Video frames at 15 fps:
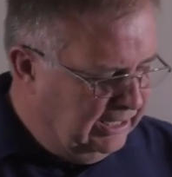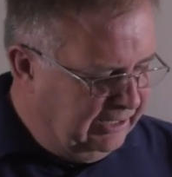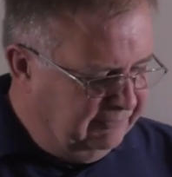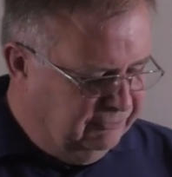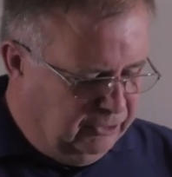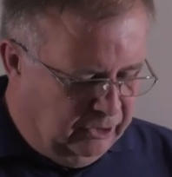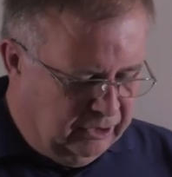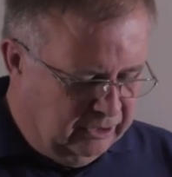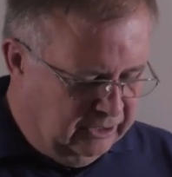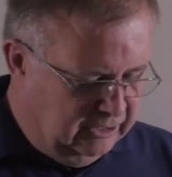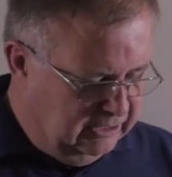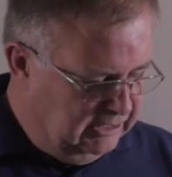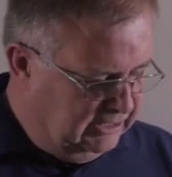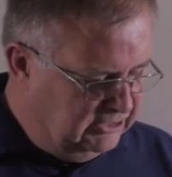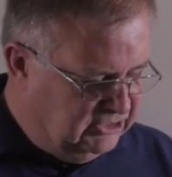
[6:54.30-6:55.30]
I've got
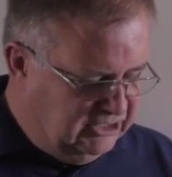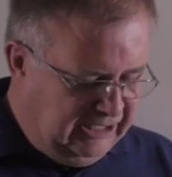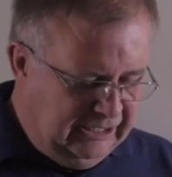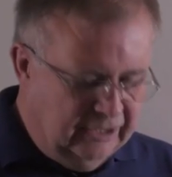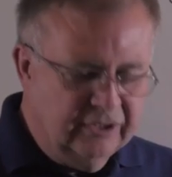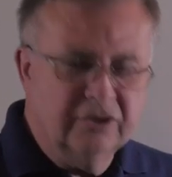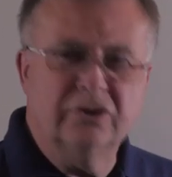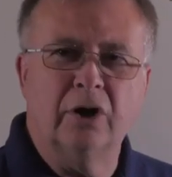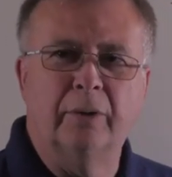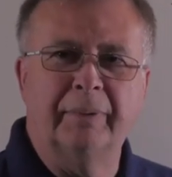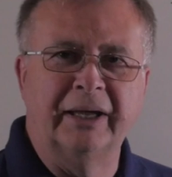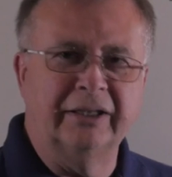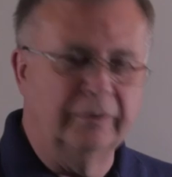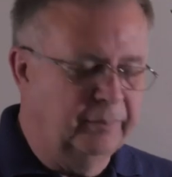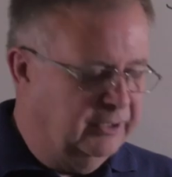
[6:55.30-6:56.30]
a C at the top
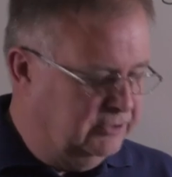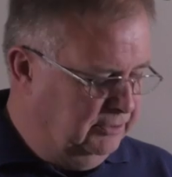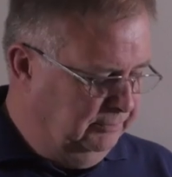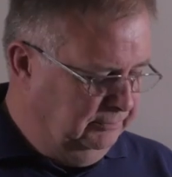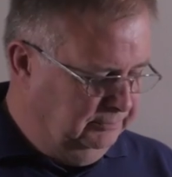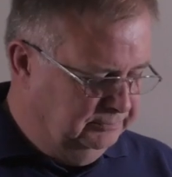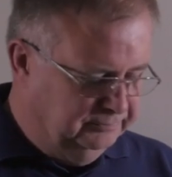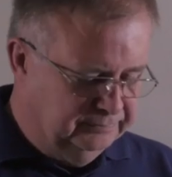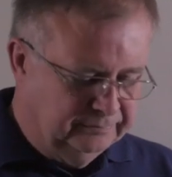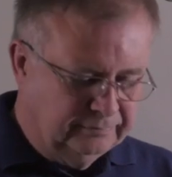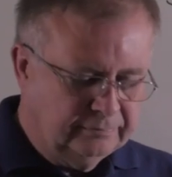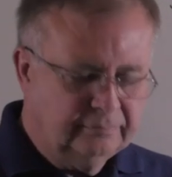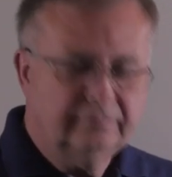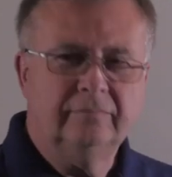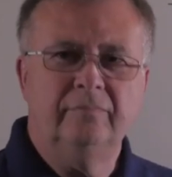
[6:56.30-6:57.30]
and the bottom,
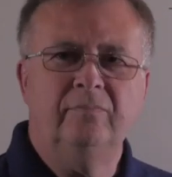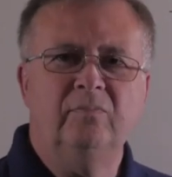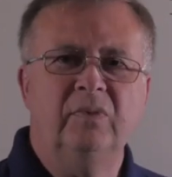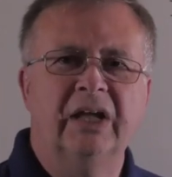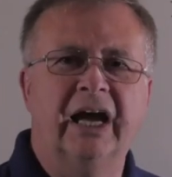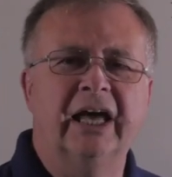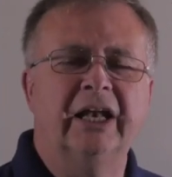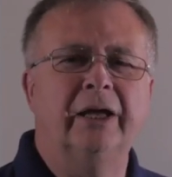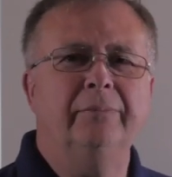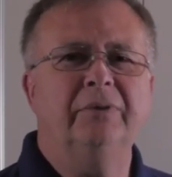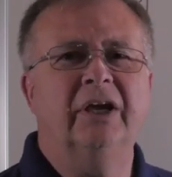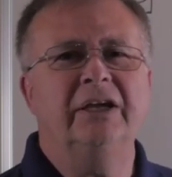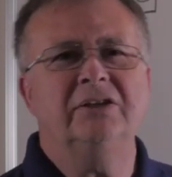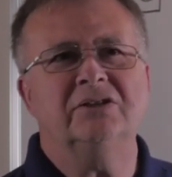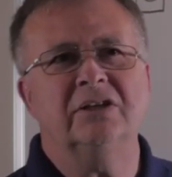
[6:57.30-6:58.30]
and I'm
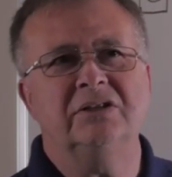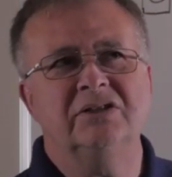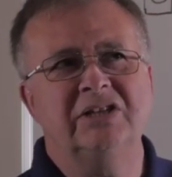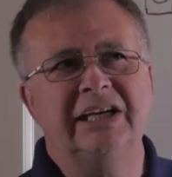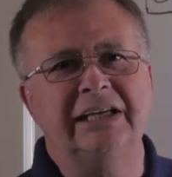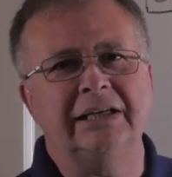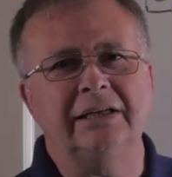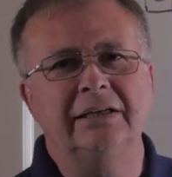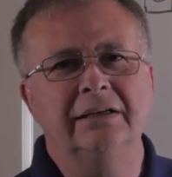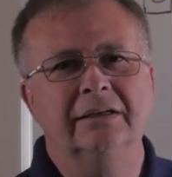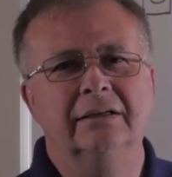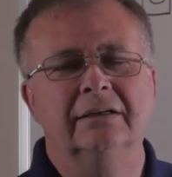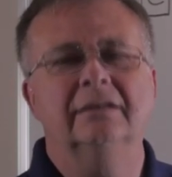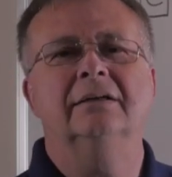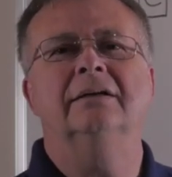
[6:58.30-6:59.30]
going to D
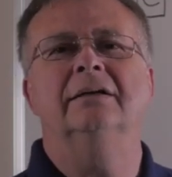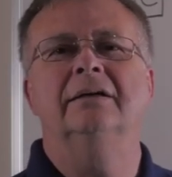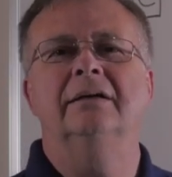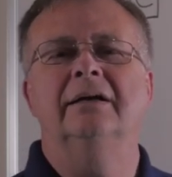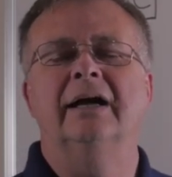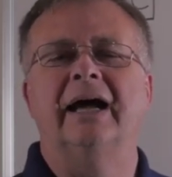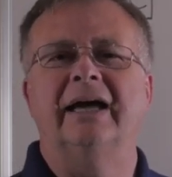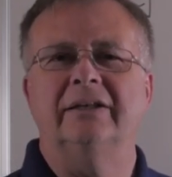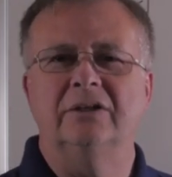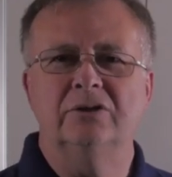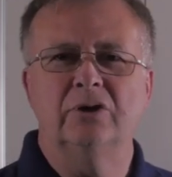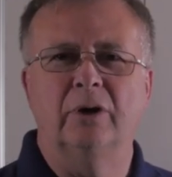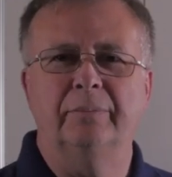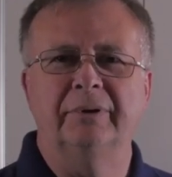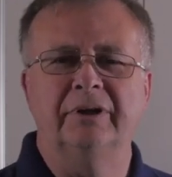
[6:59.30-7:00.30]
at the
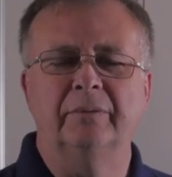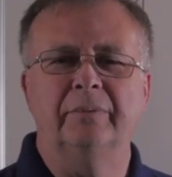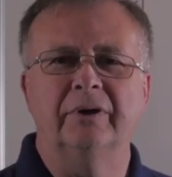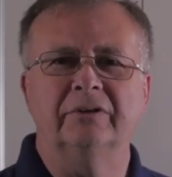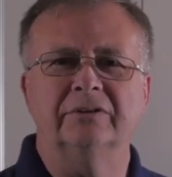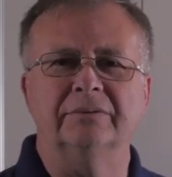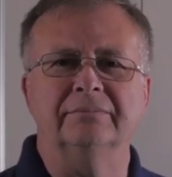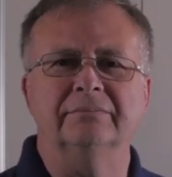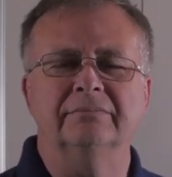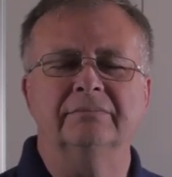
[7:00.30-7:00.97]
top and the bottom.